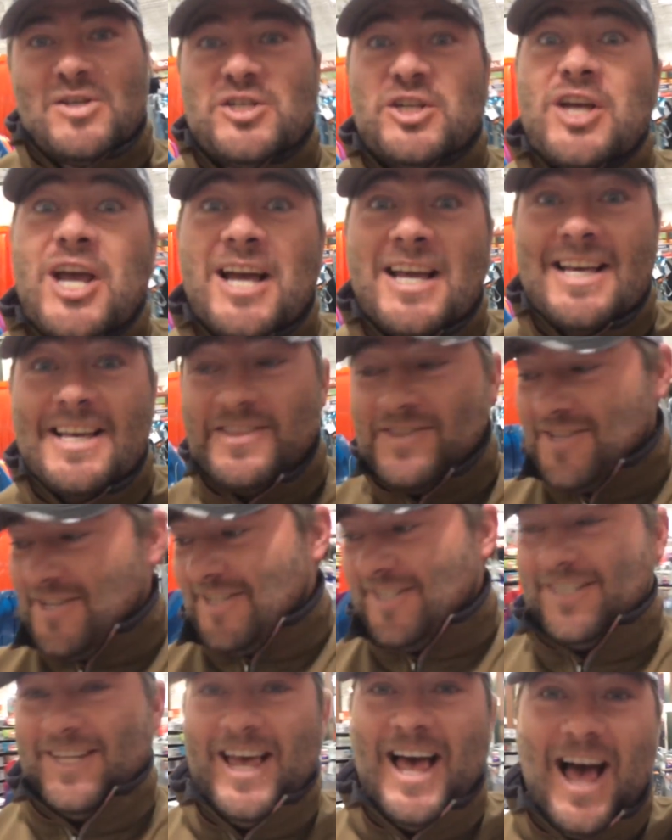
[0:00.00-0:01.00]
Check
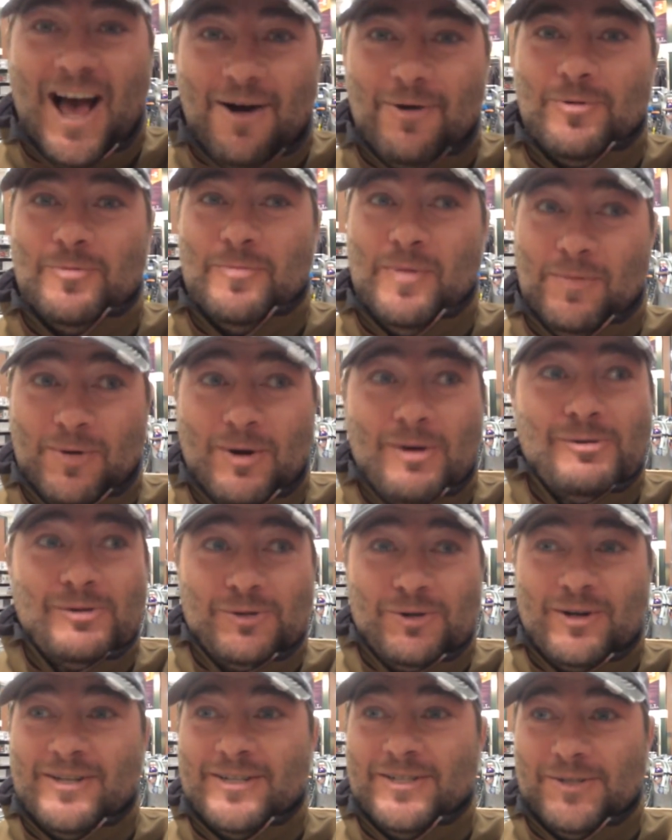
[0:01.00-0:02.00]
this out. Remember how I
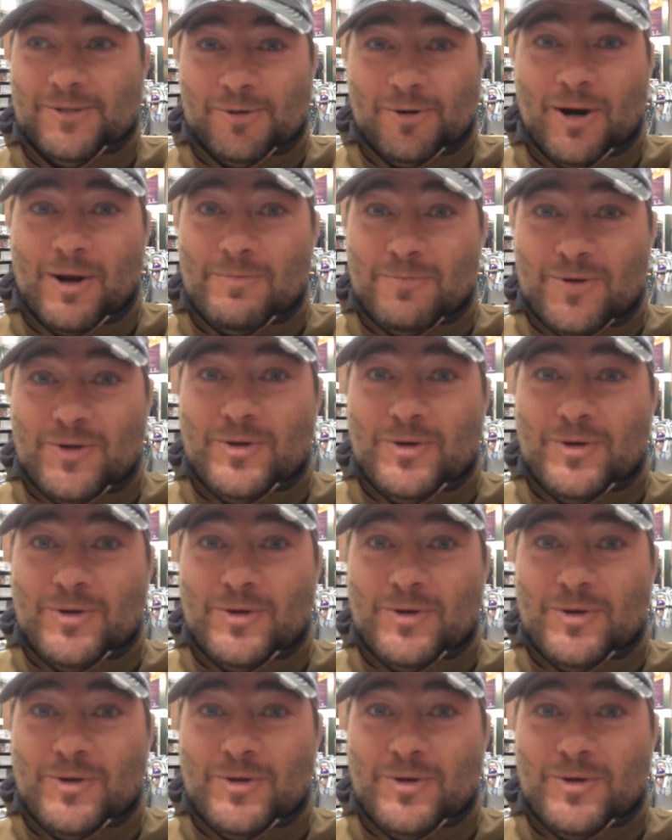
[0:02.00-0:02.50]
was trying to describe